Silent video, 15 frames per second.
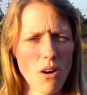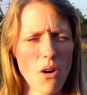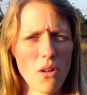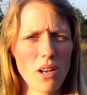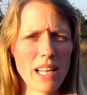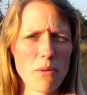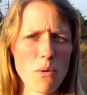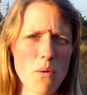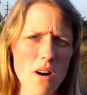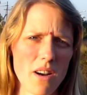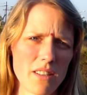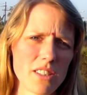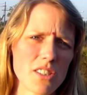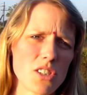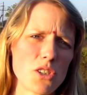all at
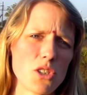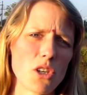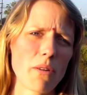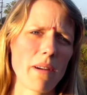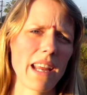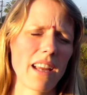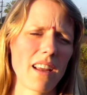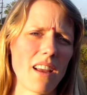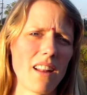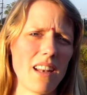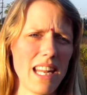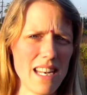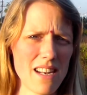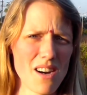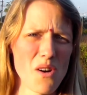once during
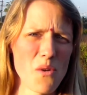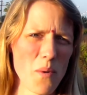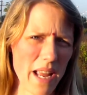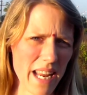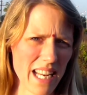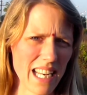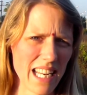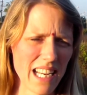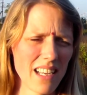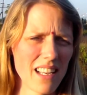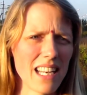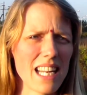an inner awakening.